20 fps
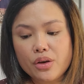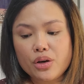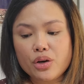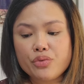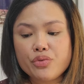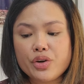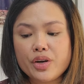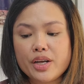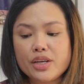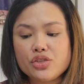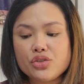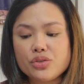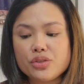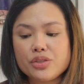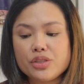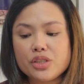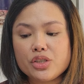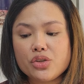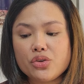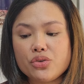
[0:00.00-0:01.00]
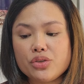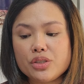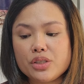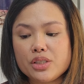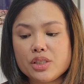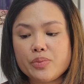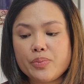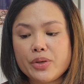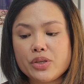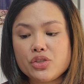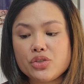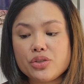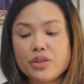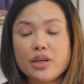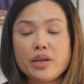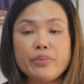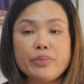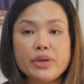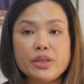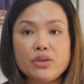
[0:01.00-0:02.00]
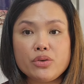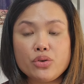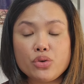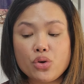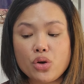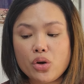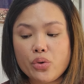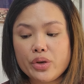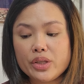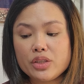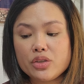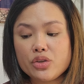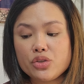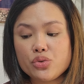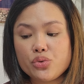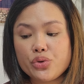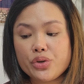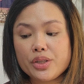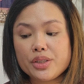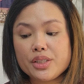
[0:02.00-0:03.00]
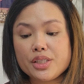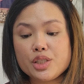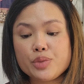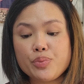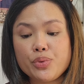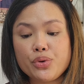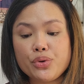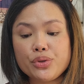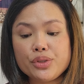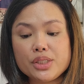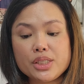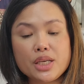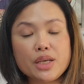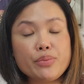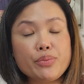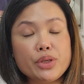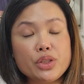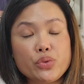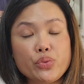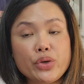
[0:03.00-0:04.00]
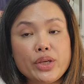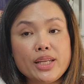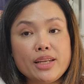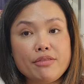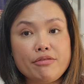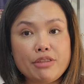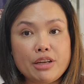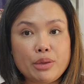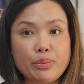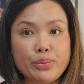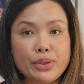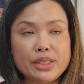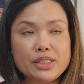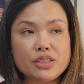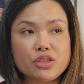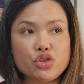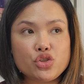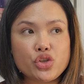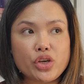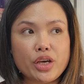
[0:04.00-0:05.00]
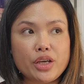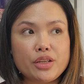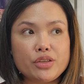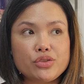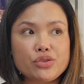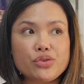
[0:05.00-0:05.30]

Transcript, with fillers: over national security, especially amid the ongoing territorial dispute between the Philippines and China.